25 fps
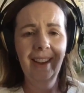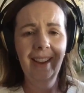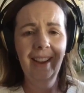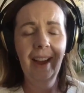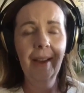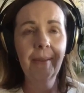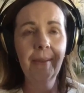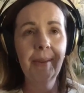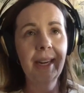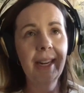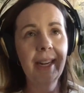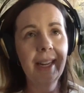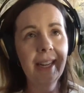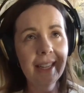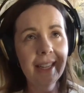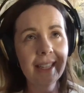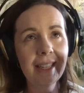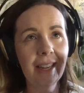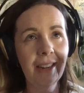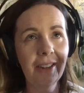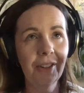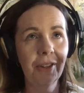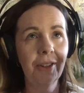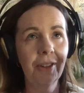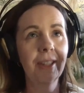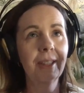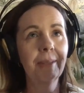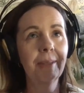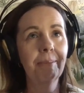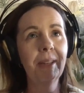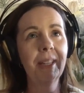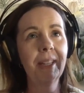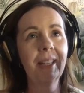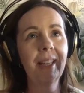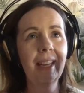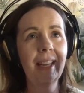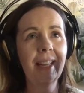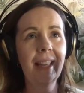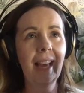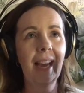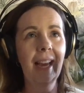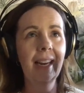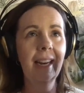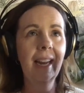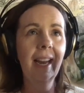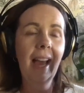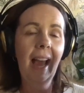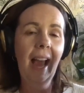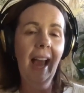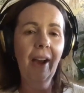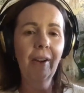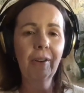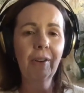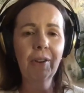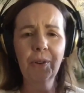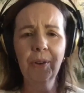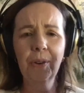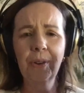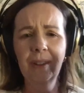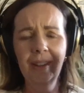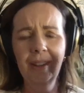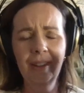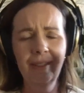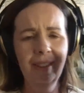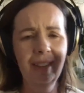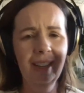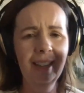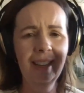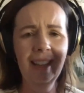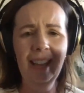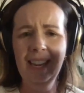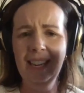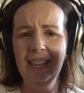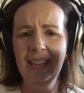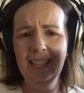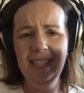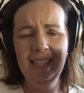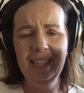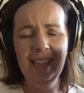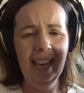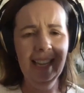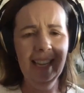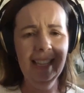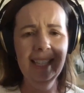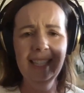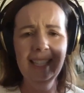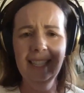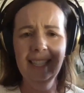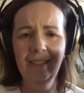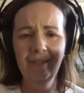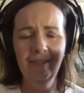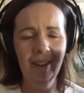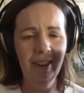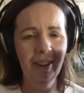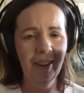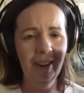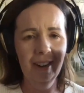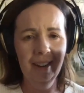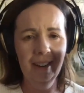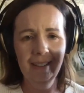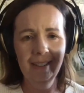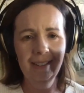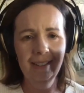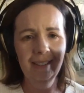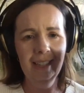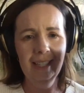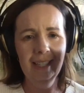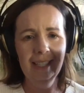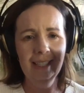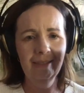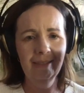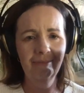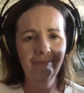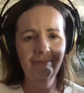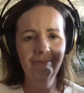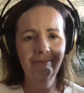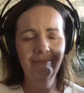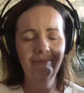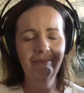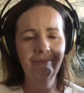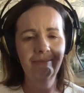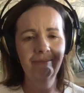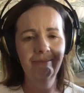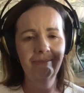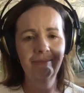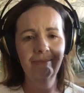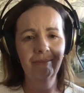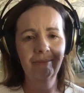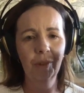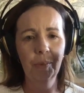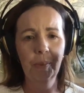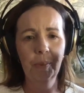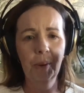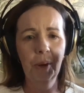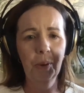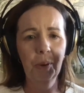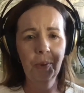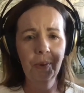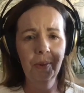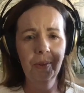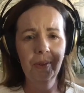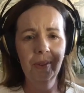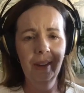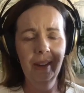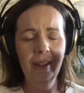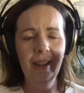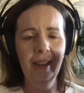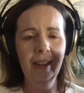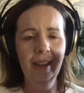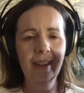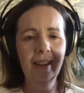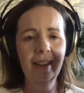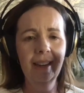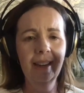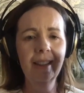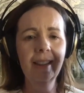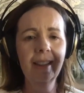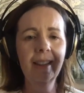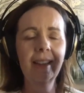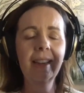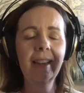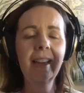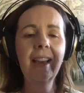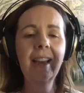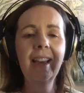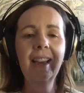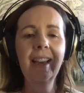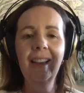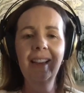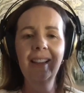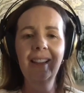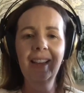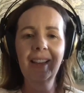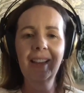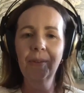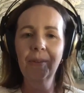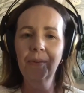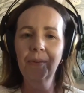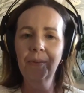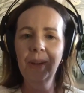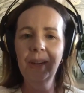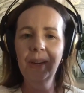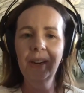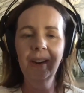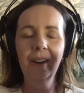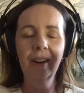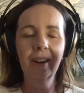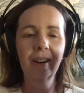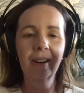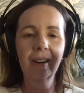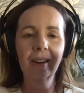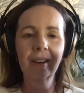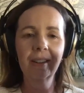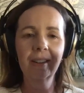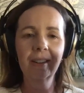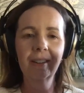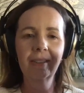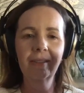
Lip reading: I mean, it is outdoors, but like that outdoor living, like intense and very like remote and that kind of thing. Like we are